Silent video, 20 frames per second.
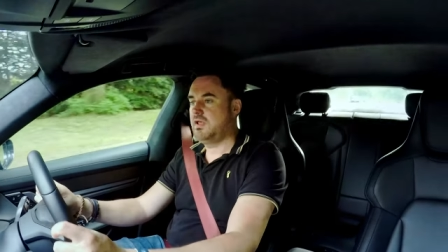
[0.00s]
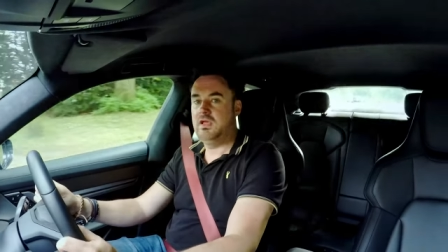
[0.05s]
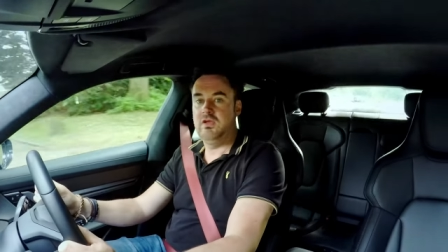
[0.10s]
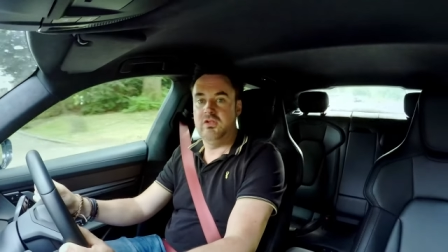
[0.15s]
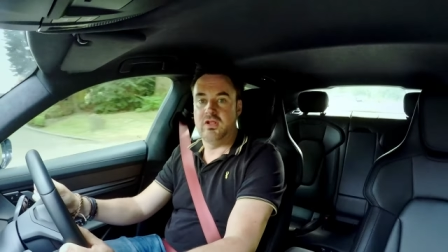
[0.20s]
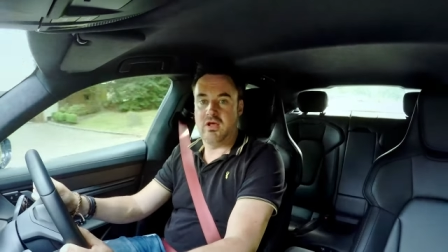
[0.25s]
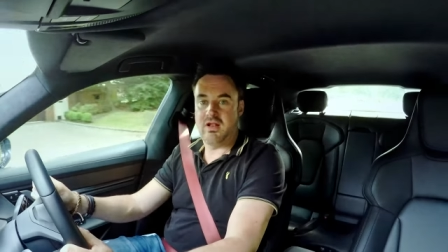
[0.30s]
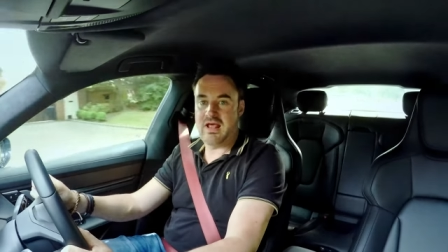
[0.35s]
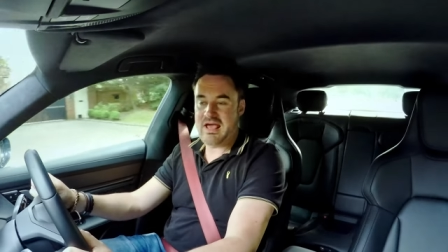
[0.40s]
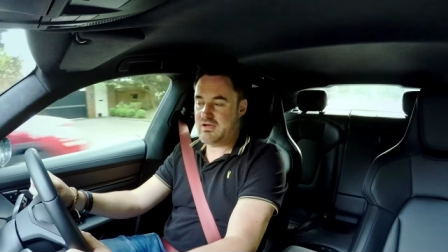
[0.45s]

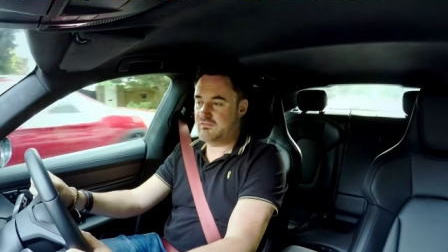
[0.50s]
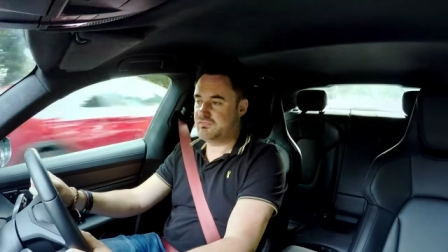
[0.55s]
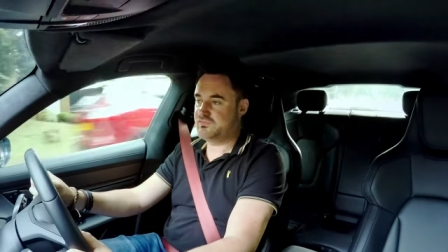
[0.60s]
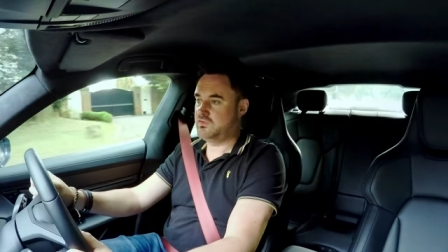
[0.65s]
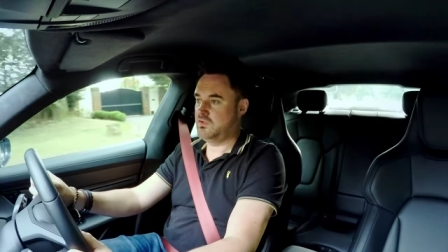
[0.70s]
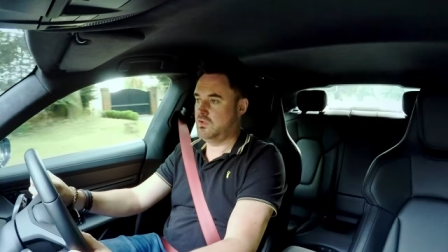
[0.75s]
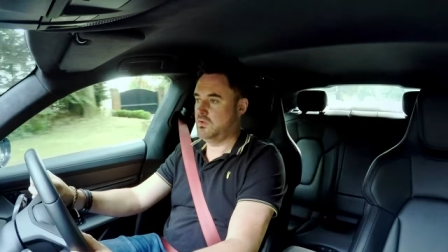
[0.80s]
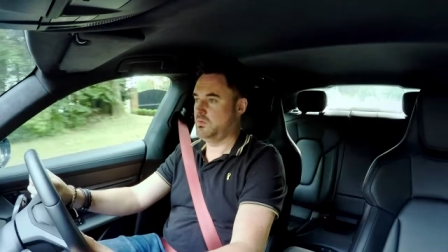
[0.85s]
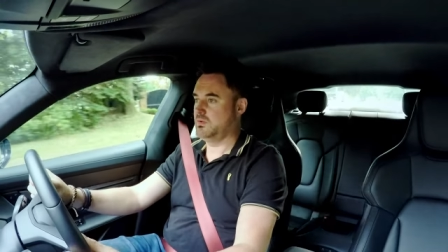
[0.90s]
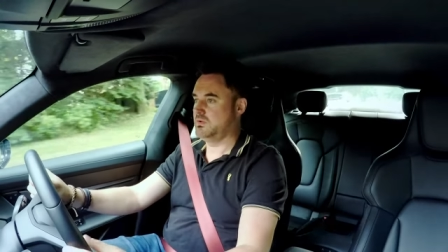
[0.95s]
you don't have
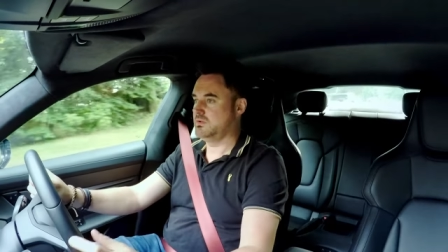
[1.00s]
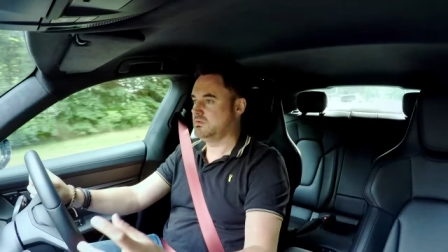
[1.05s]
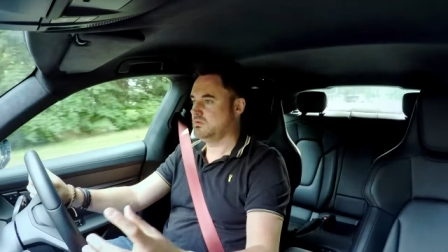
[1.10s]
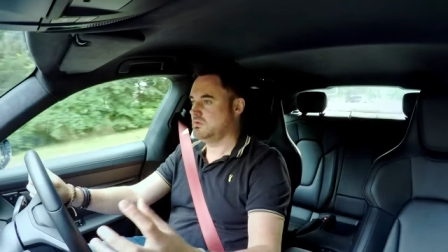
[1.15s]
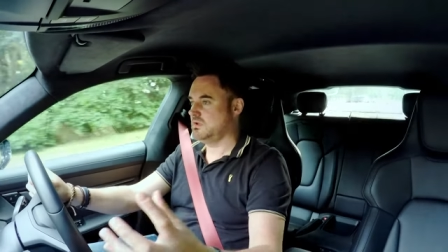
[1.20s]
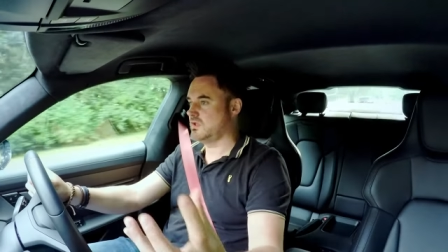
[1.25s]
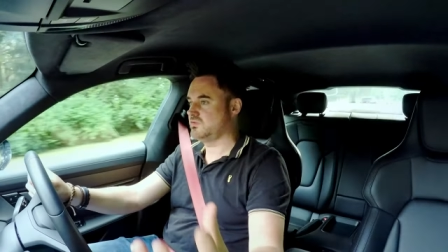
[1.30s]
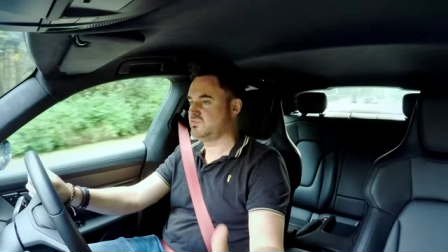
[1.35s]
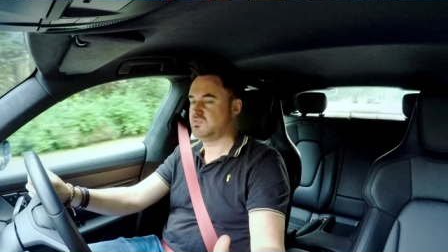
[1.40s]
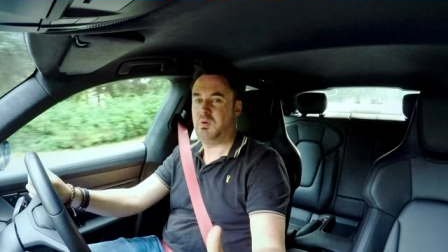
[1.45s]
to and
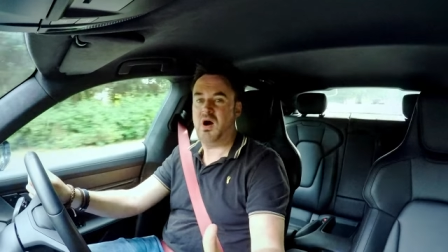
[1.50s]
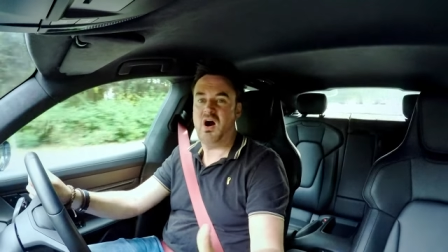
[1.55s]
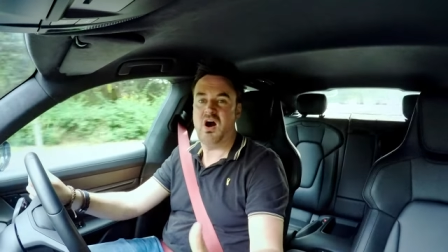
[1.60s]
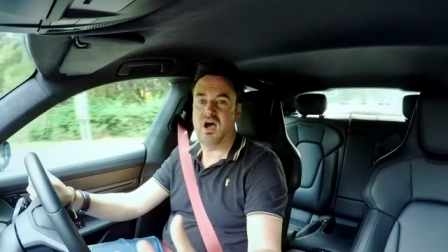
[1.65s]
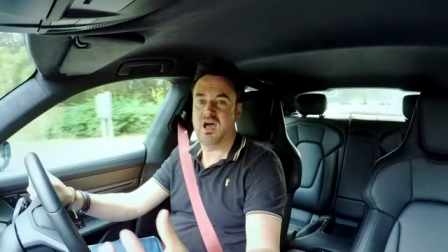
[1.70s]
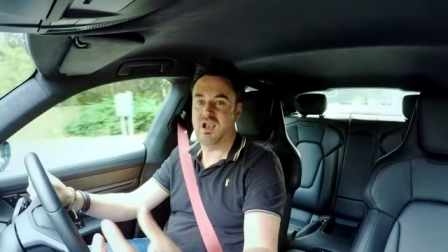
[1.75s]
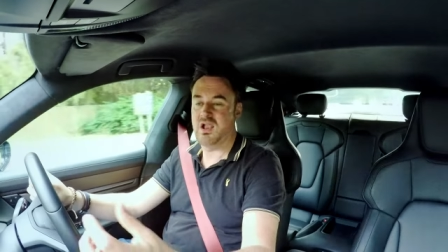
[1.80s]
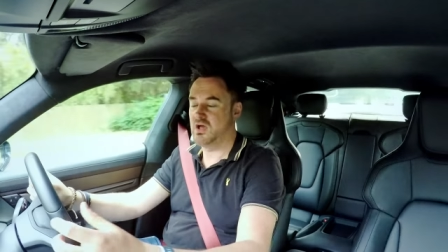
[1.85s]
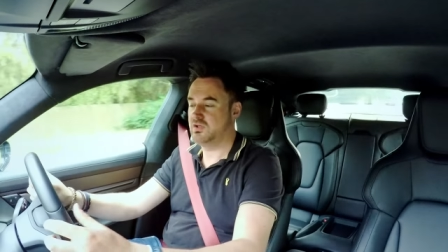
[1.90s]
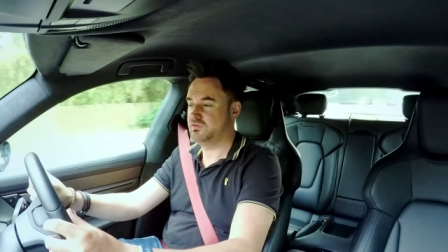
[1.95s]
you know some
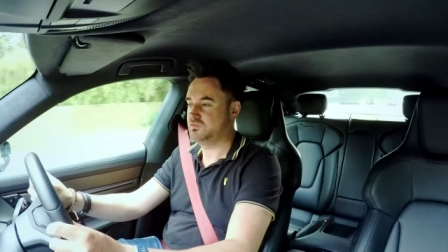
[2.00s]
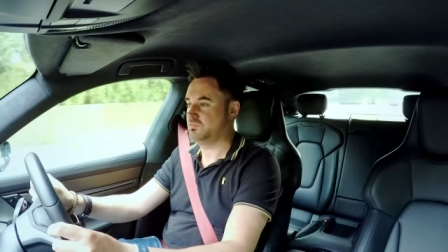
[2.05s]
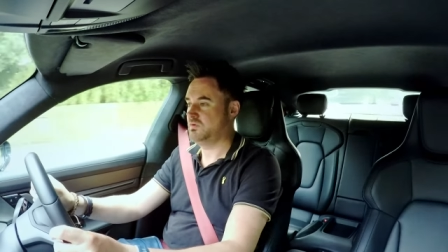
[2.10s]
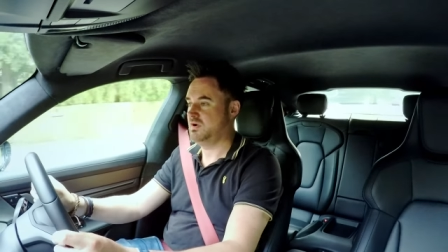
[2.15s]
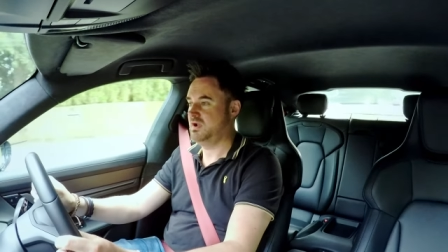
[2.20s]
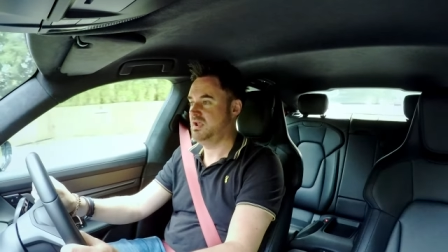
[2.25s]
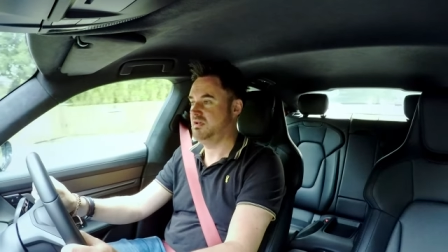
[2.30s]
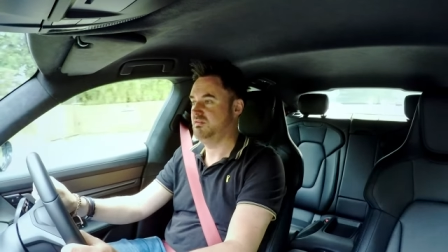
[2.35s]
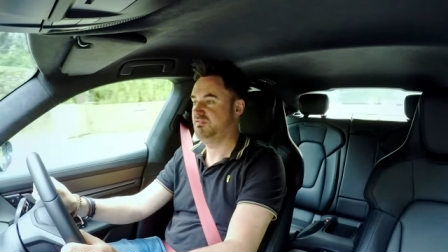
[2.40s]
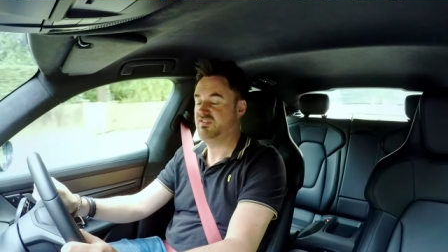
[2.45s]
highlights
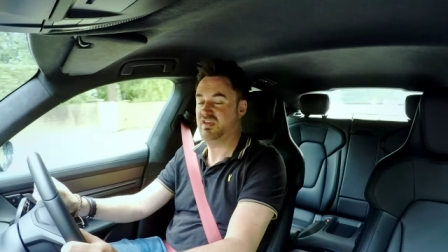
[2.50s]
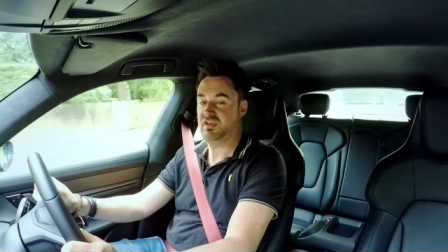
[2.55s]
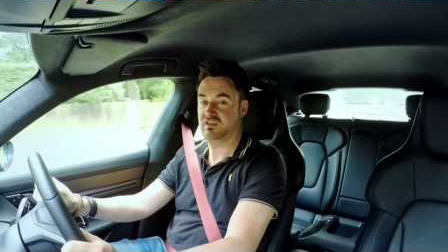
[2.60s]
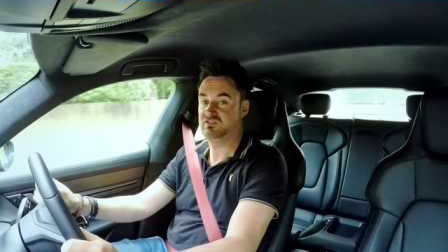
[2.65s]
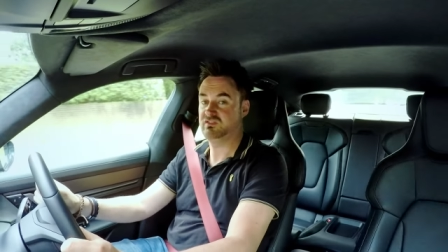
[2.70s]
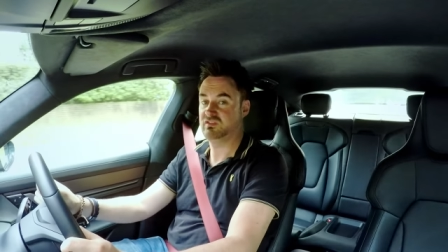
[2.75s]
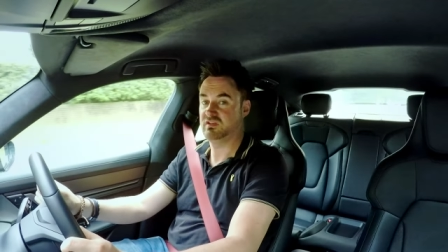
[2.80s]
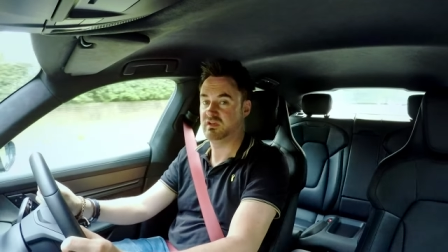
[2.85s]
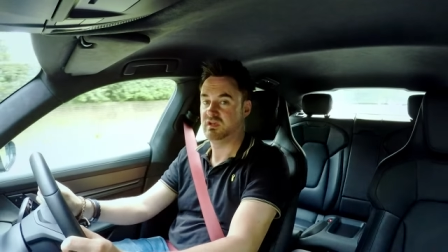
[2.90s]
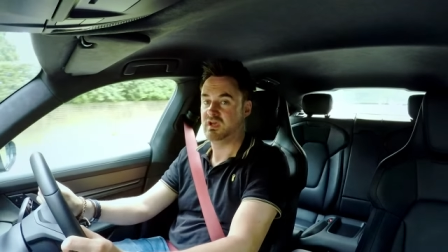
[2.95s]
really of
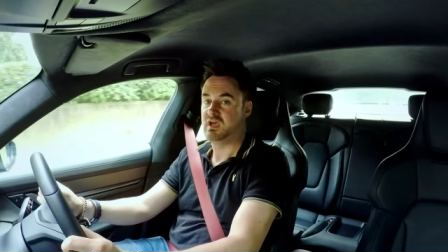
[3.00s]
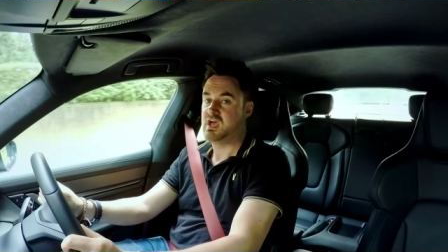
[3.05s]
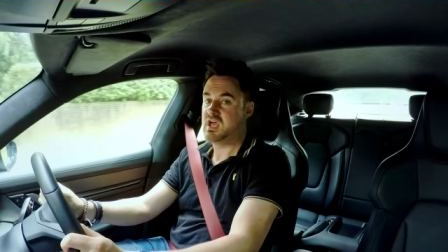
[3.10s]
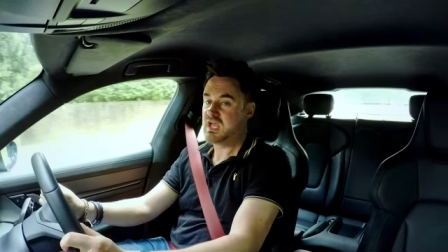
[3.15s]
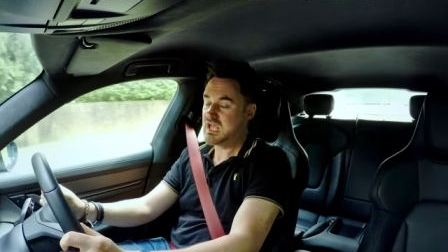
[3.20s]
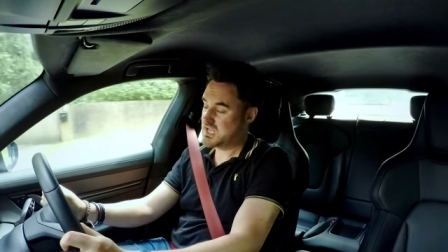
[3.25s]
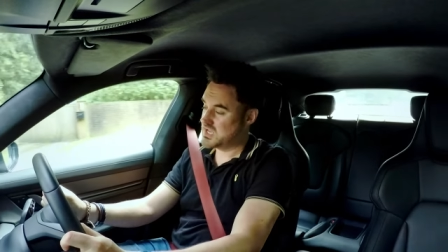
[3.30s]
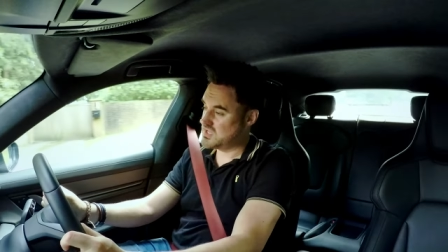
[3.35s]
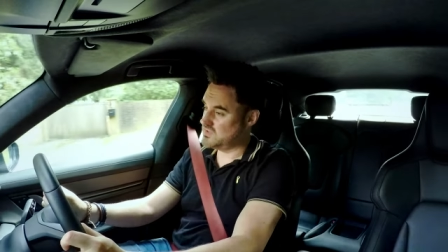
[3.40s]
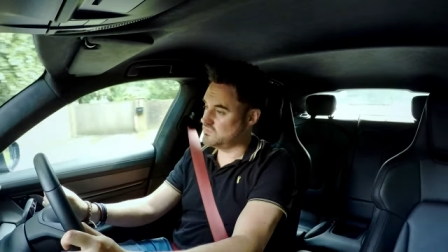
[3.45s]
things to
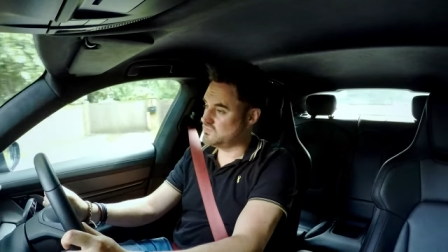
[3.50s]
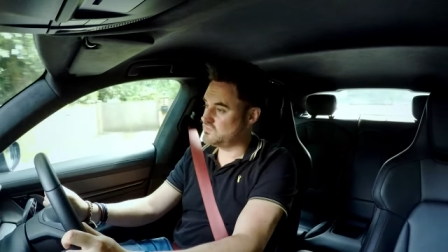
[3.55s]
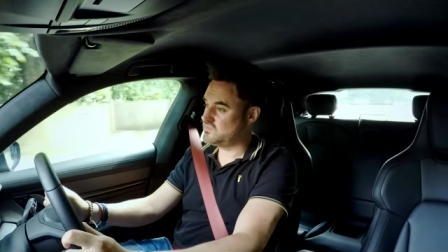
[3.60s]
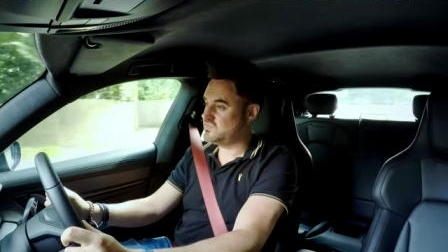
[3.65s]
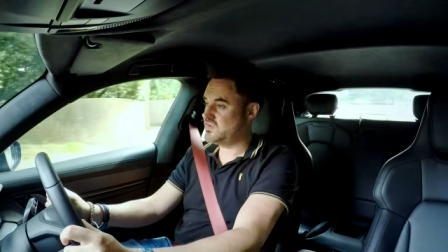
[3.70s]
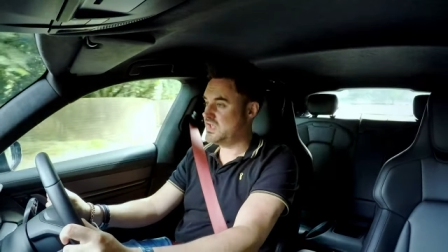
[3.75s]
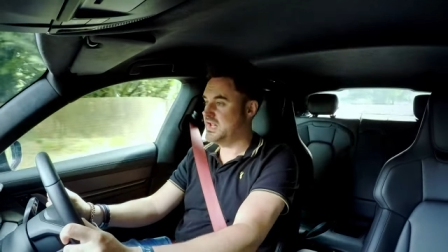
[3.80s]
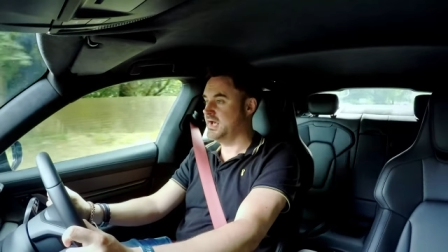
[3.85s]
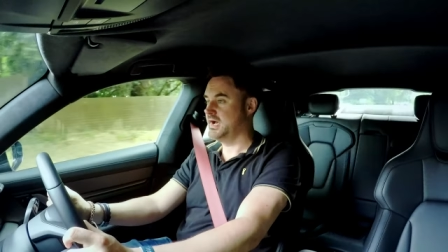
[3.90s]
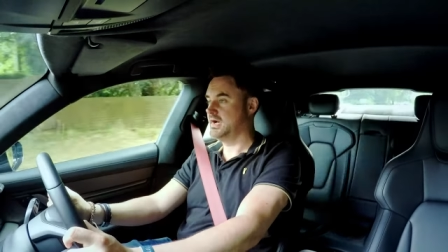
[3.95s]

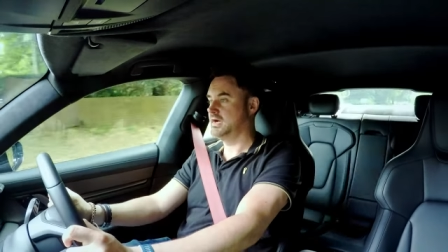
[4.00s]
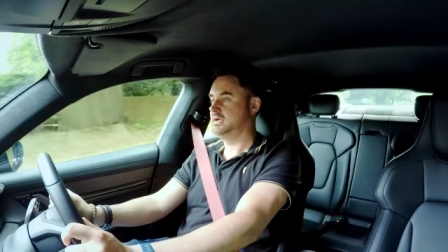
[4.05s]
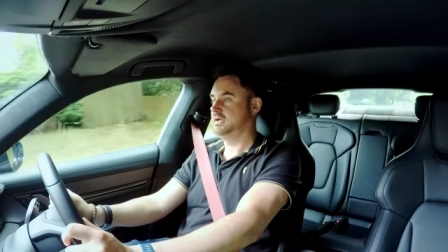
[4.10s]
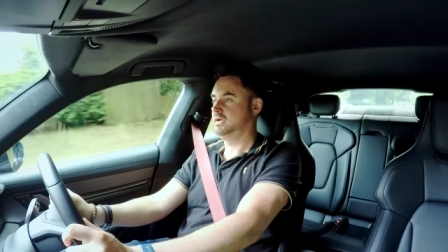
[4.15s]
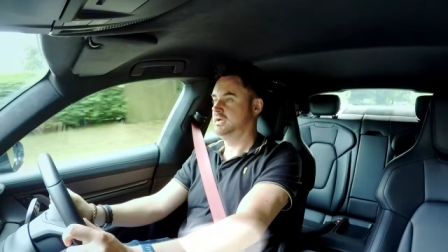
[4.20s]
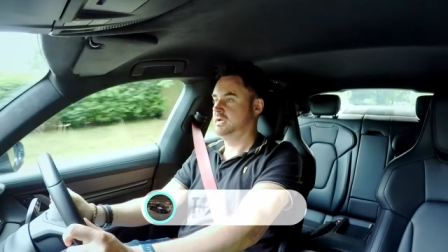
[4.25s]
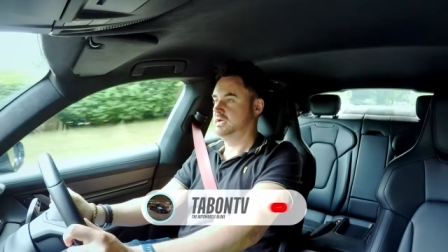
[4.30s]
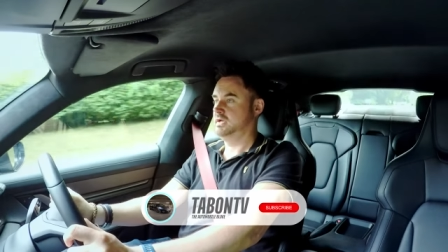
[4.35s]
consider